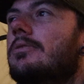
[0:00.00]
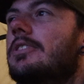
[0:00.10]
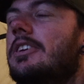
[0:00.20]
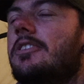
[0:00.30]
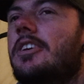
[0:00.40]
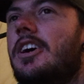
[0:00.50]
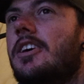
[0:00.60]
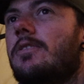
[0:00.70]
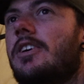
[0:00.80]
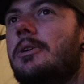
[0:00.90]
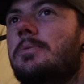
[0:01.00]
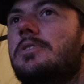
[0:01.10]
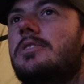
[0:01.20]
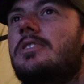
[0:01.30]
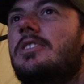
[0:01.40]
11.5
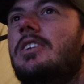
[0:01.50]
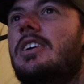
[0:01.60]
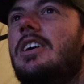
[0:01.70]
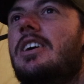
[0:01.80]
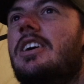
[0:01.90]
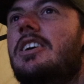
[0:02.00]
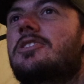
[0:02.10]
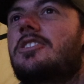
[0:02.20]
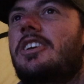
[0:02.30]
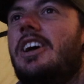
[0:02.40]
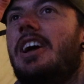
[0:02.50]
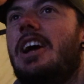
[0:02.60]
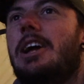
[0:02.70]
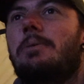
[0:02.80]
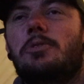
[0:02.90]
wraps and just kind of
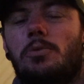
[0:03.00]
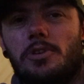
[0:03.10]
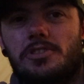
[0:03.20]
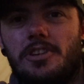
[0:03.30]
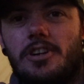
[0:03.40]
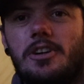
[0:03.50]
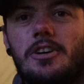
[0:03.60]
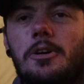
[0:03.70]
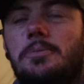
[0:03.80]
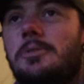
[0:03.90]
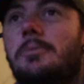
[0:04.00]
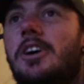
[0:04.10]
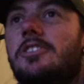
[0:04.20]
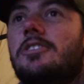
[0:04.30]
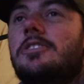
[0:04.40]
aimed towards the opposite
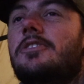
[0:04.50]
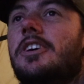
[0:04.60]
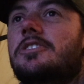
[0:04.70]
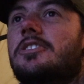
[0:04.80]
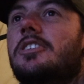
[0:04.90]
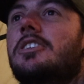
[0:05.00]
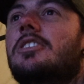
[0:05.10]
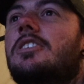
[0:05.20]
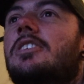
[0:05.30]
margin on the far side.